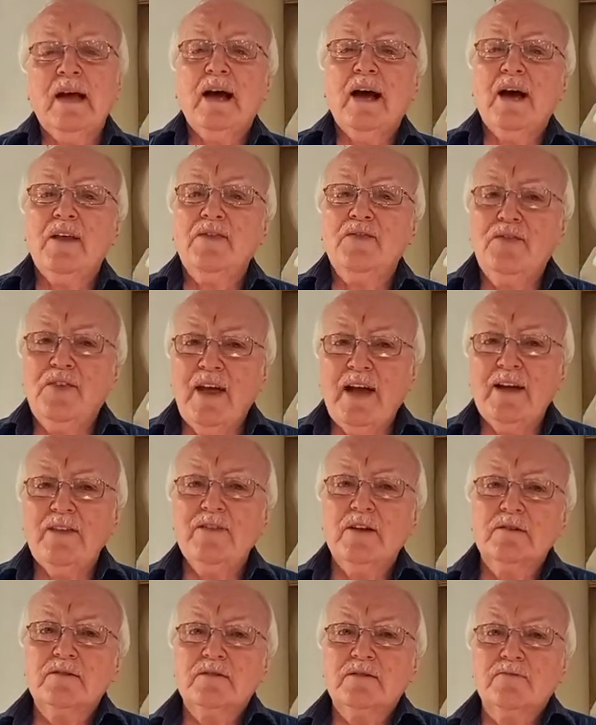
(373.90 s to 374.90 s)
And then
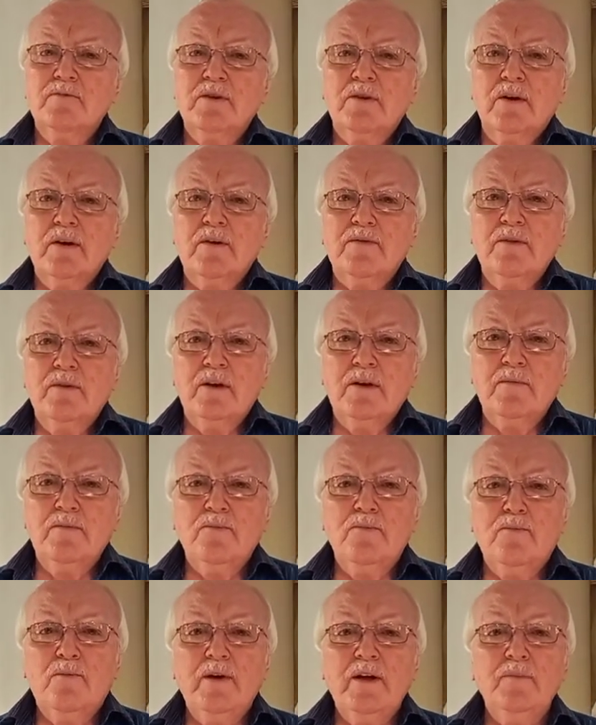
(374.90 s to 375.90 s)
we, the,
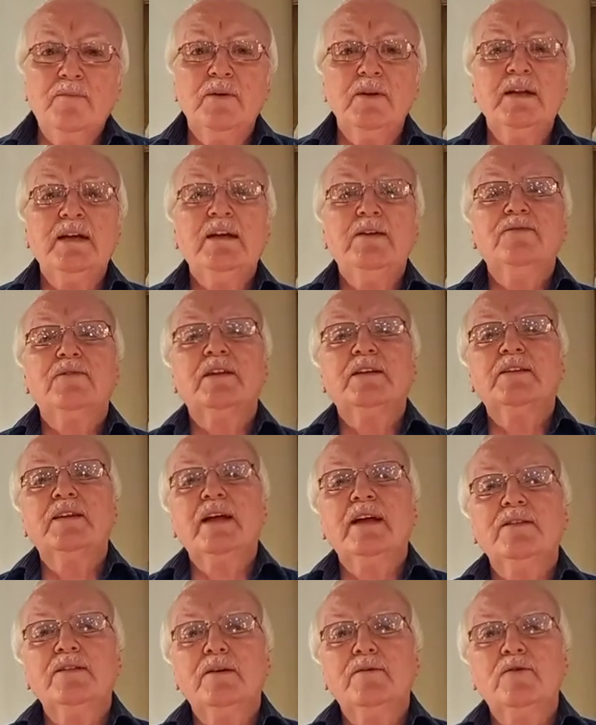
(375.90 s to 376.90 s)
we believe that
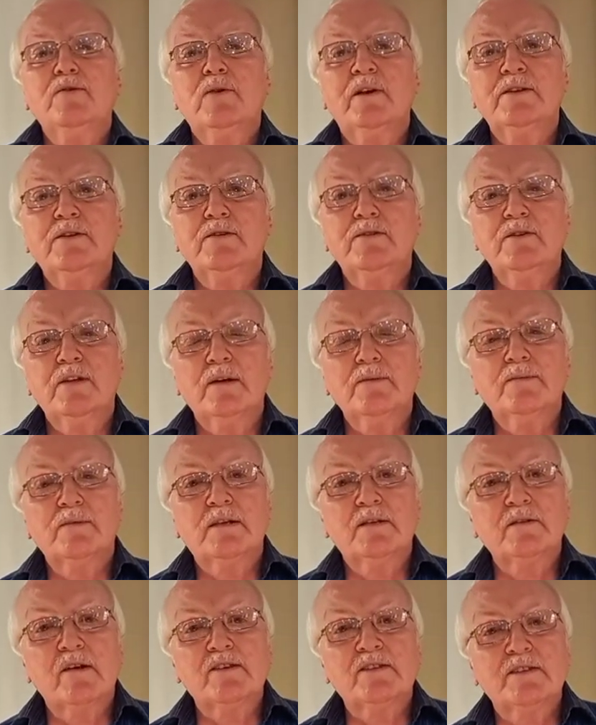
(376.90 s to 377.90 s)
then they go into the
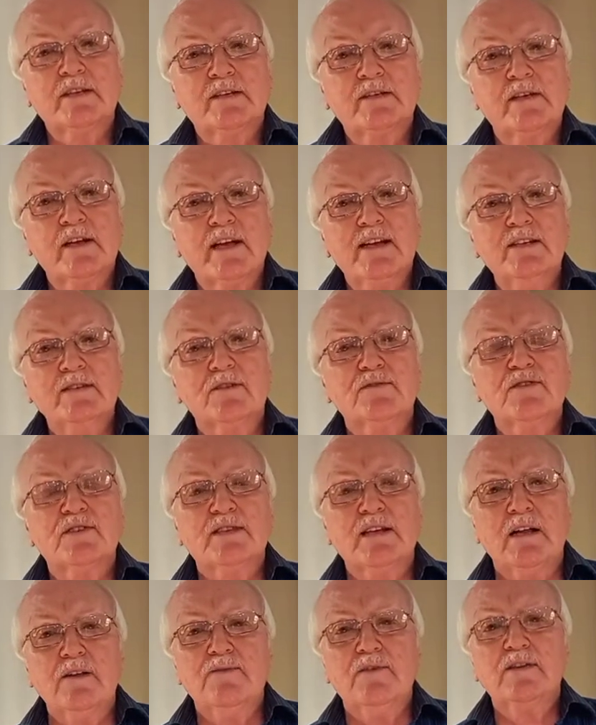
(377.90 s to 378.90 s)
days of
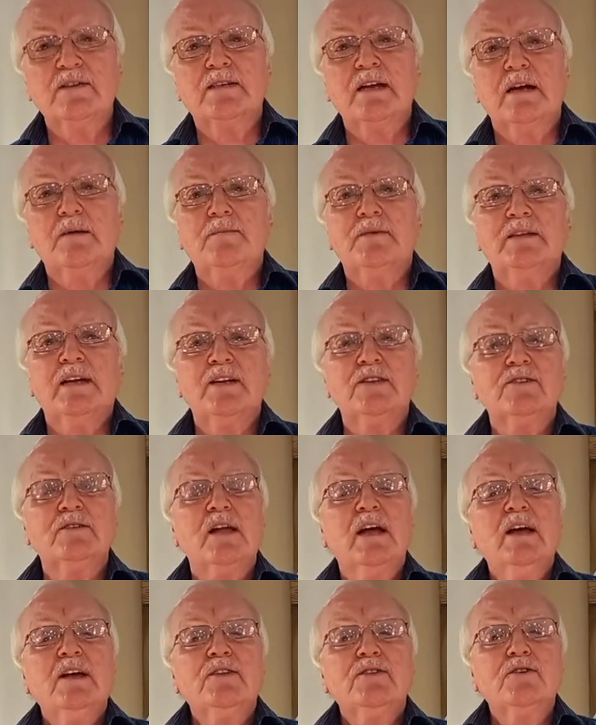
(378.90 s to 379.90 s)
self examination,
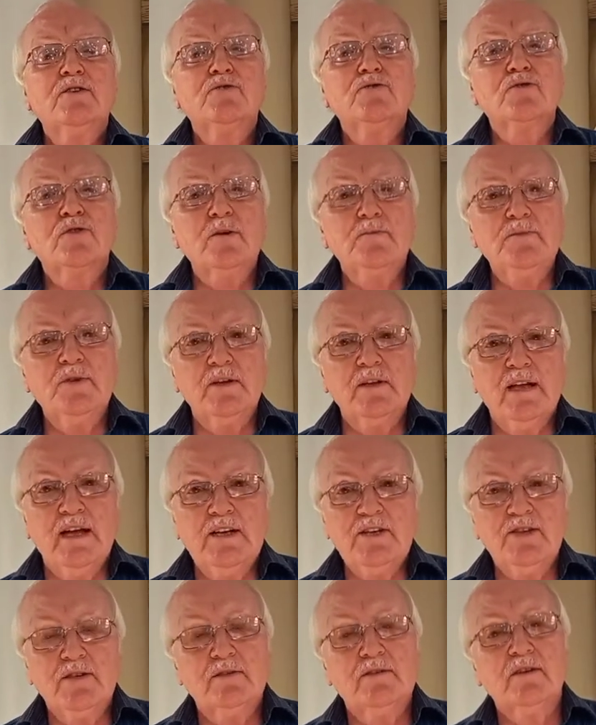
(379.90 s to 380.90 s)
the
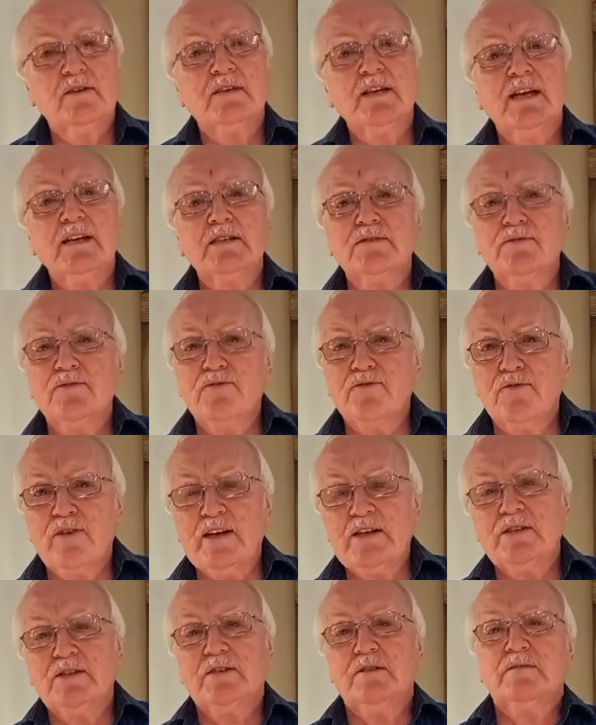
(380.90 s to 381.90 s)
tribulation, the days of
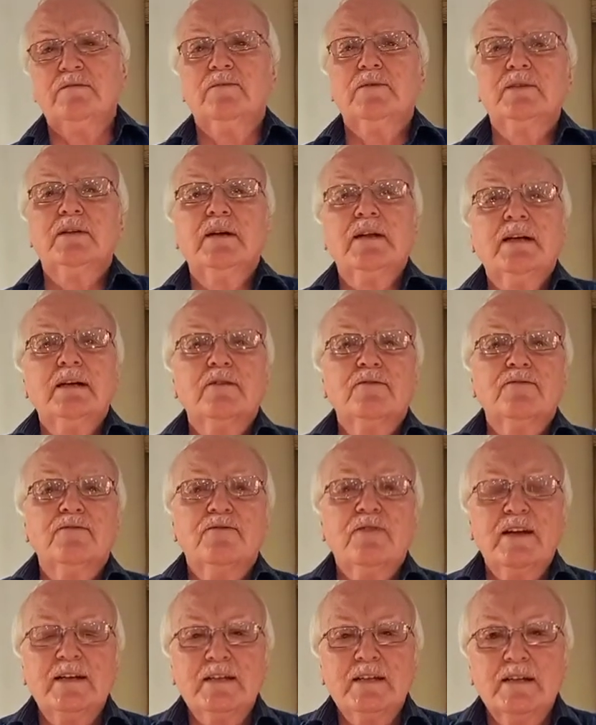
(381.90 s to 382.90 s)
affliction when they get
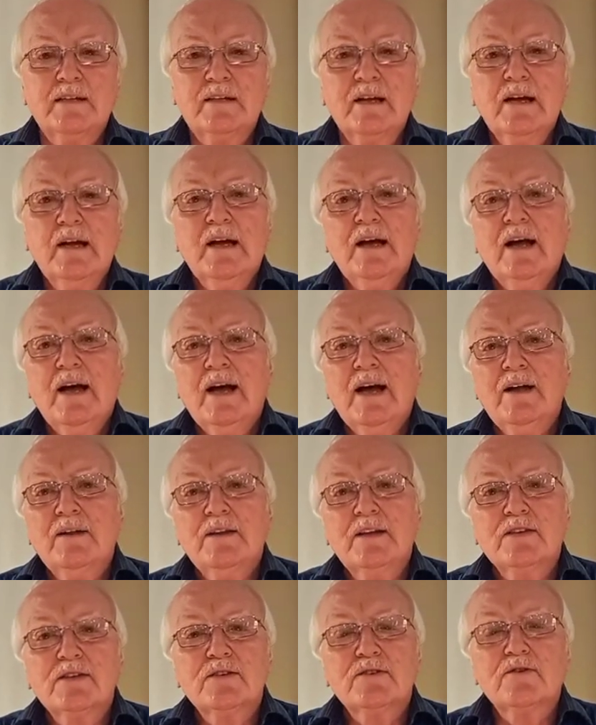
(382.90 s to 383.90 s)
afflicted. And
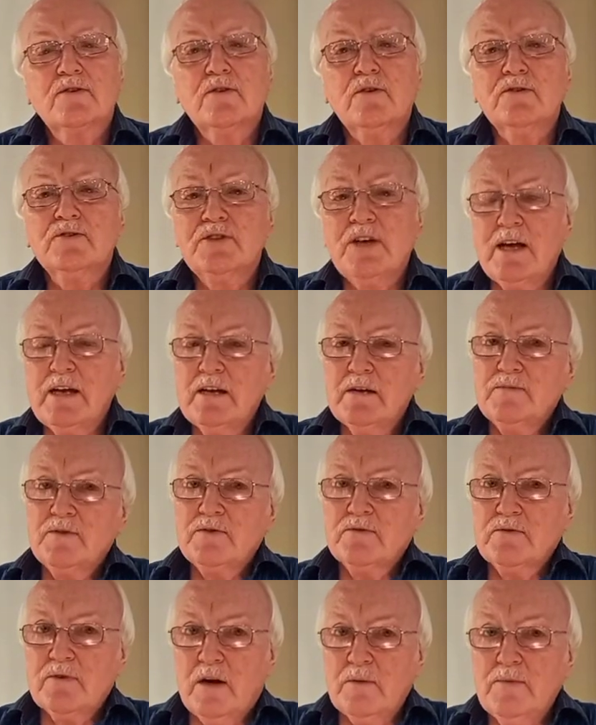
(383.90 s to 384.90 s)
this is called Jacob's
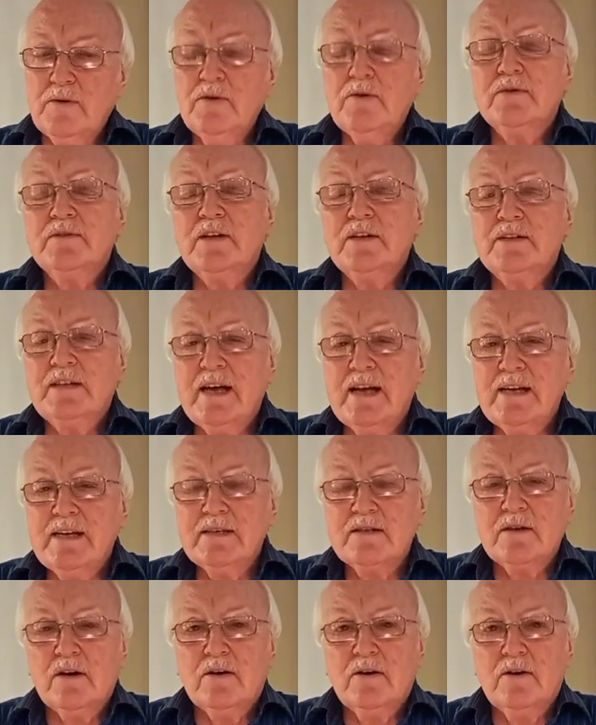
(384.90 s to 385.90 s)
trouble or the
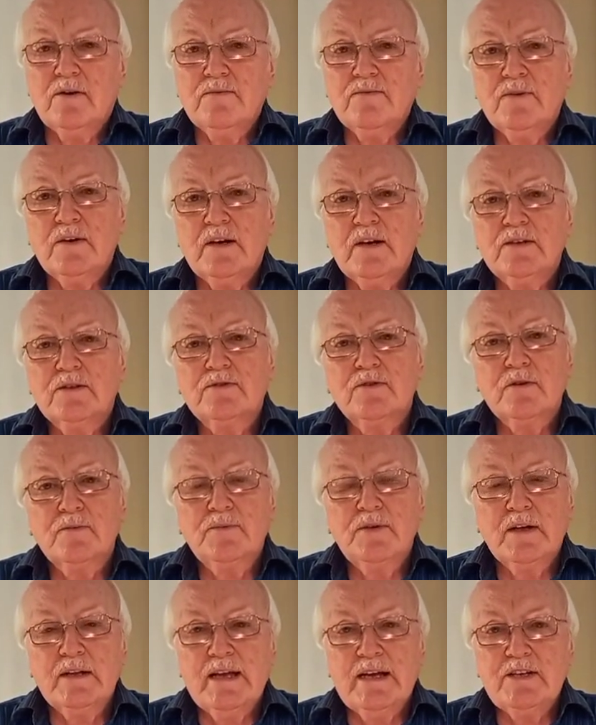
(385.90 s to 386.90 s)
days of uh,
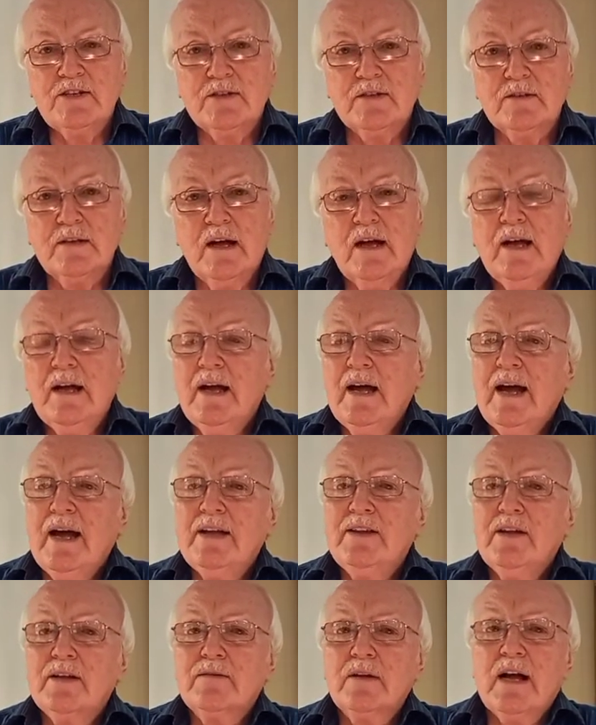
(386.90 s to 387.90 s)
tribulation.
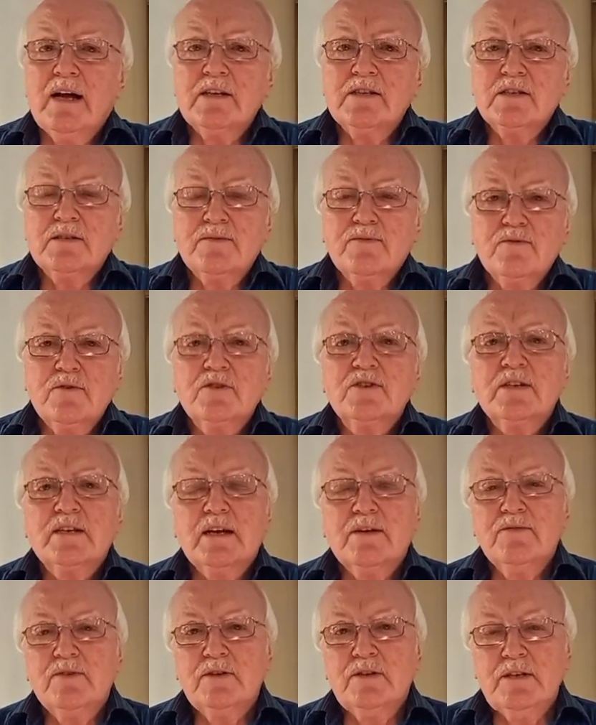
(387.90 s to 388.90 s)
And it lasts for
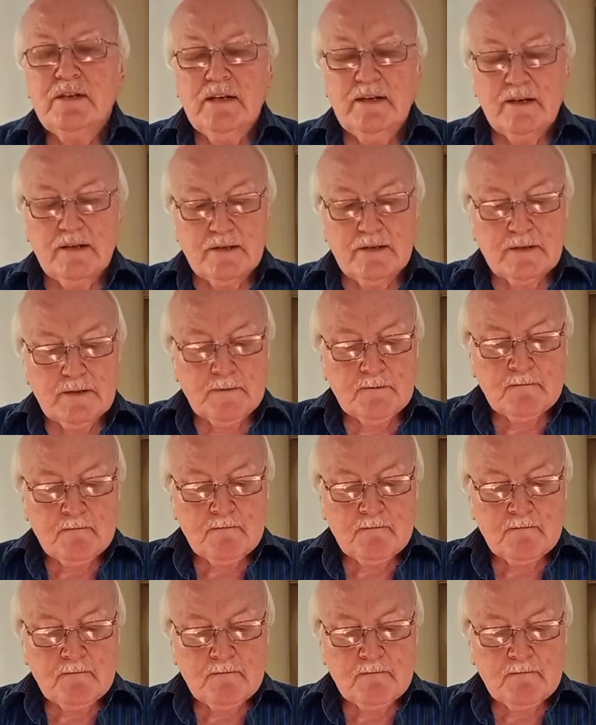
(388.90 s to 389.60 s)
seven years.